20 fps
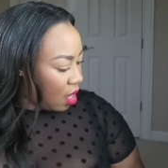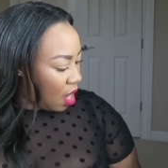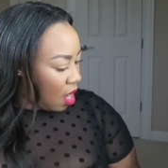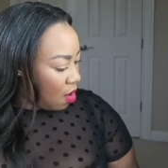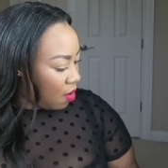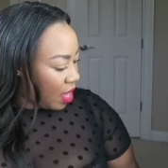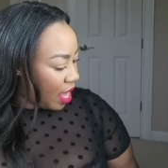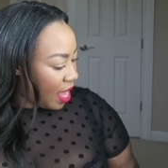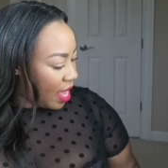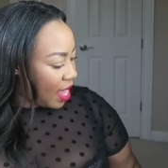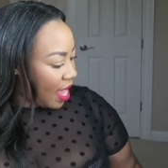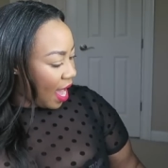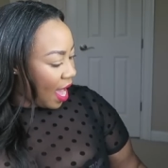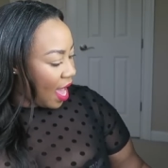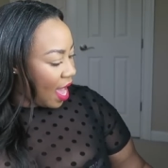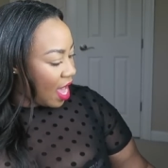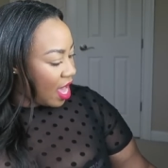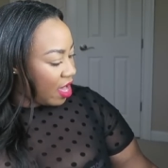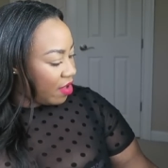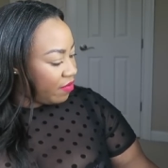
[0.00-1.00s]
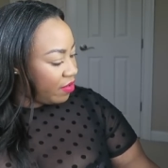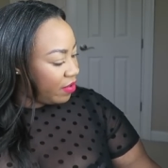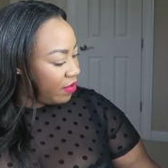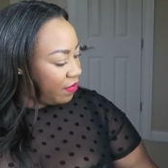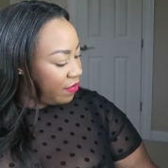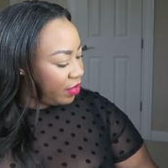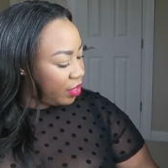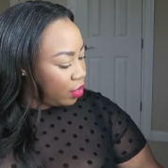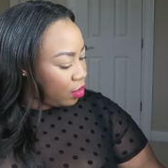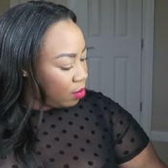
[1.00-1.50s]
Okay, I have a
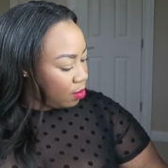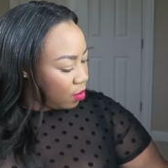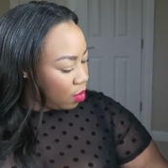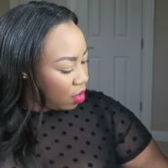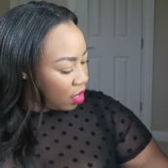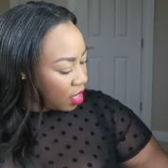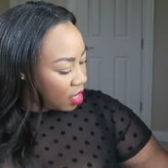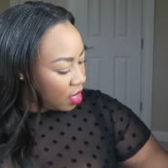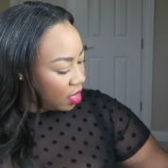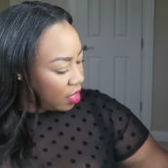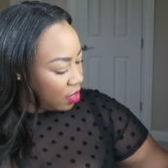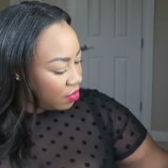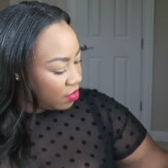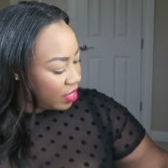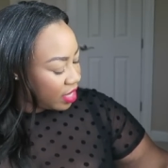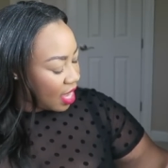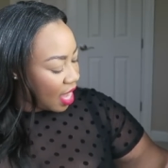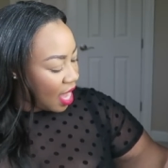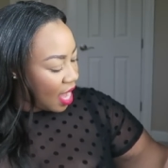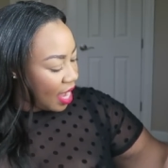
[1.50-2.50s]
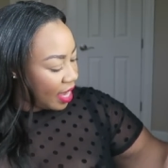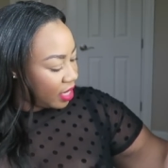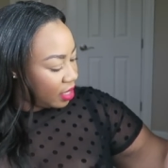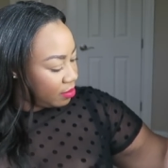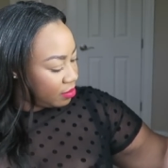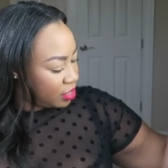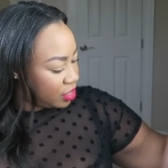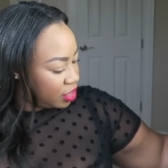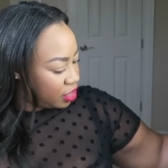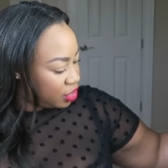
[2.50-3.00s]
few more clothing
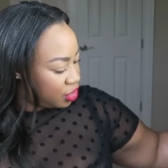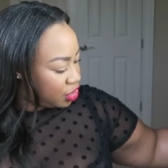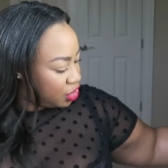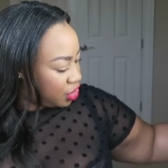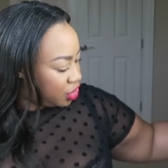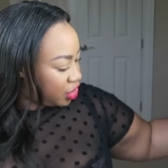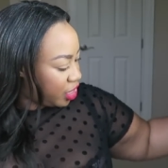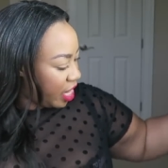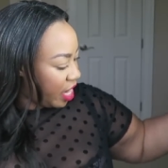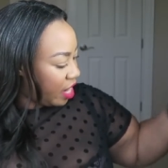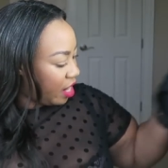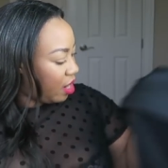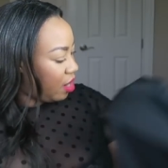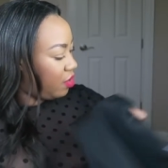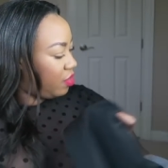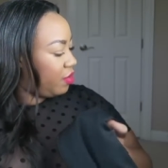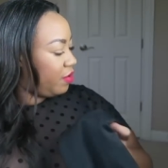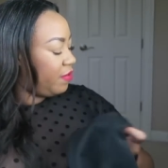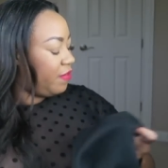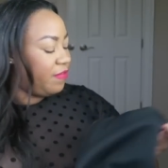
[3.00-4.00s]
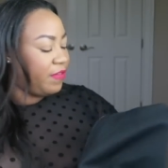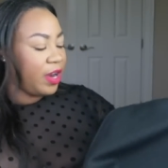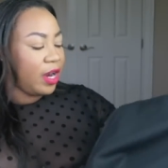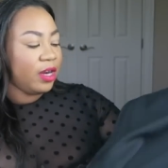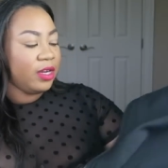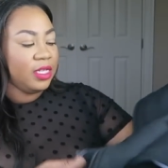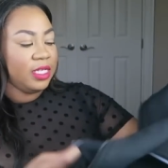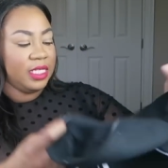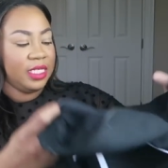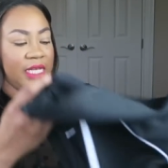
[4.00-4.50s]
items to share. The
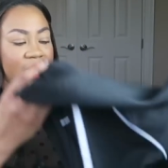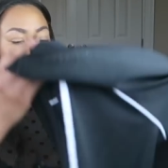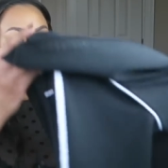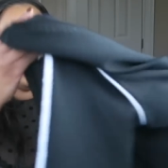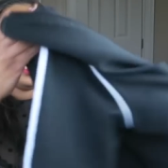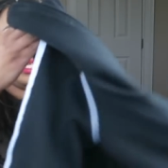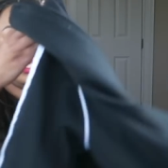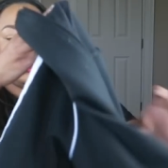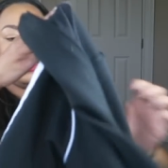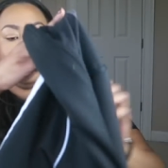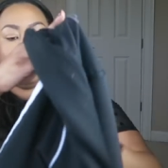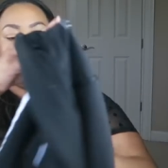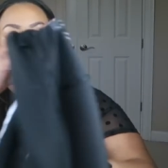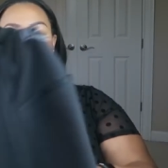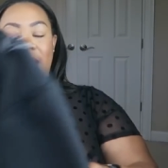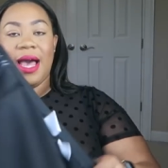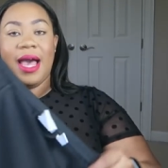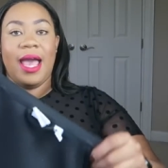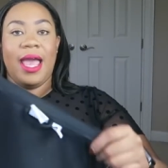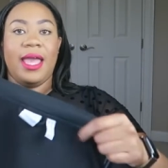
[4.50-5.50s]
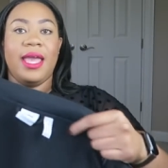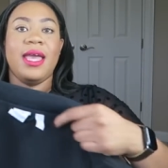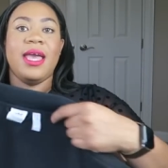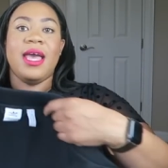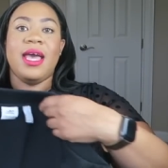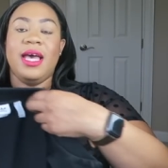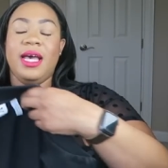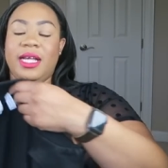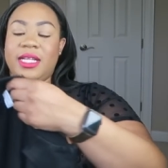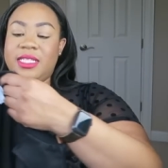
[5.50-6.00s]
first is my
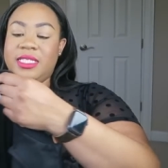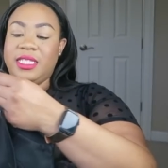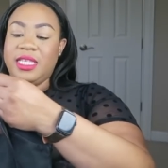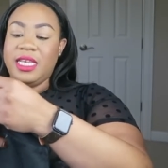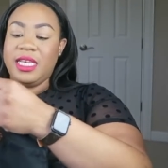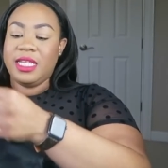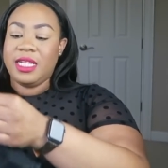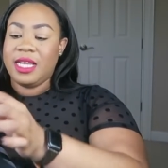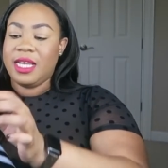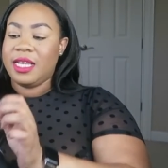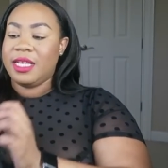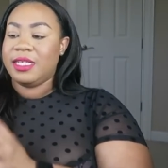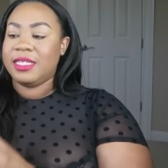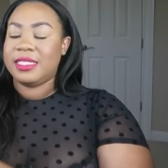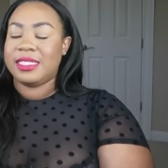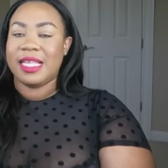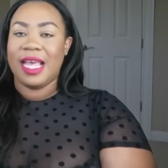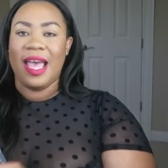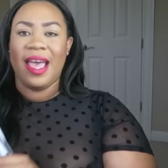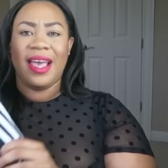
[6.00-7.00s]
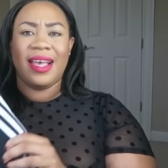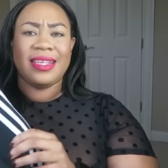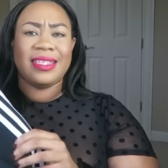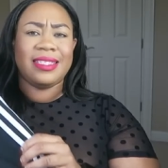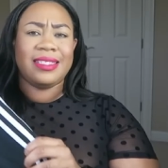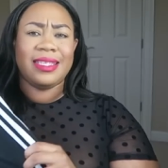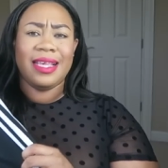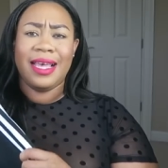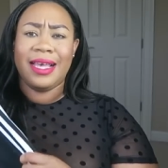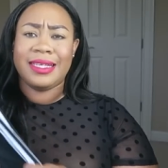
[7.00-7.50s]
Adidas
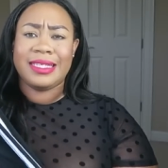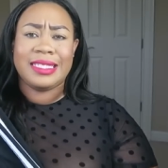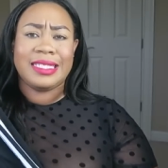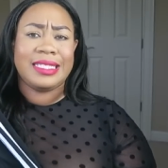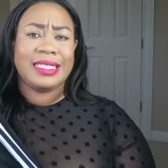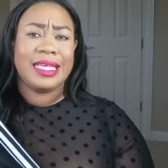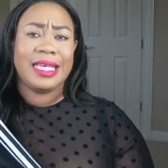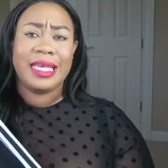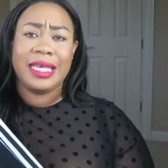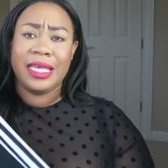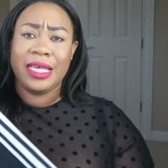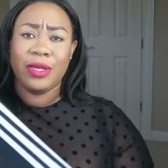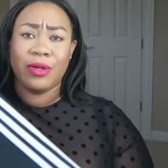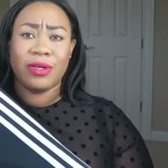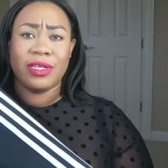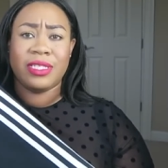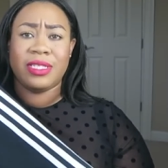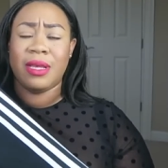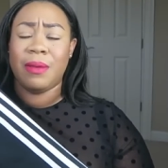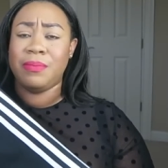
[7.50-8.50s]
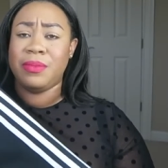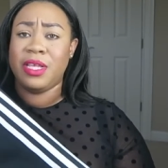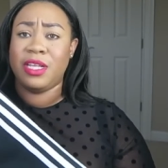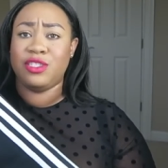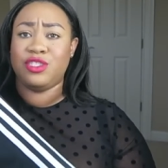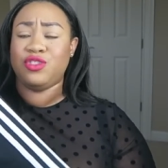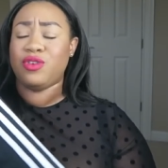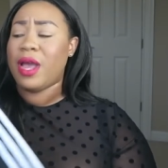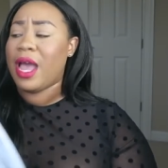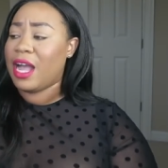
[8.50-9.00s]
SST or
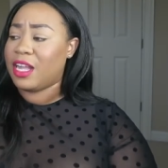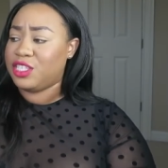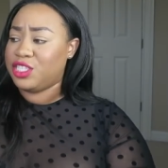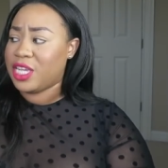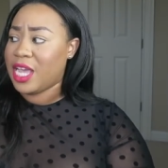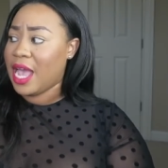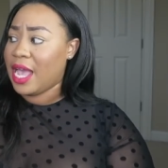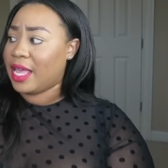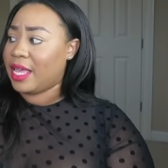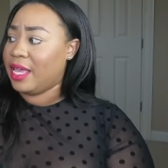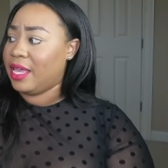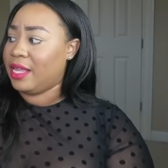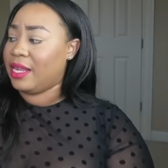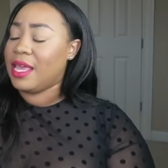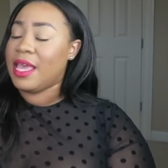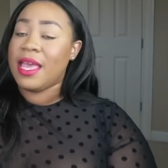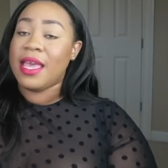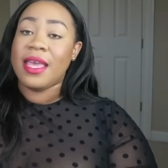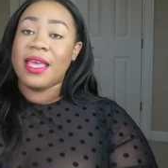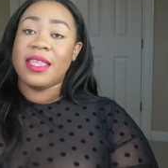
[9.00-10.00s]
something trap jacket.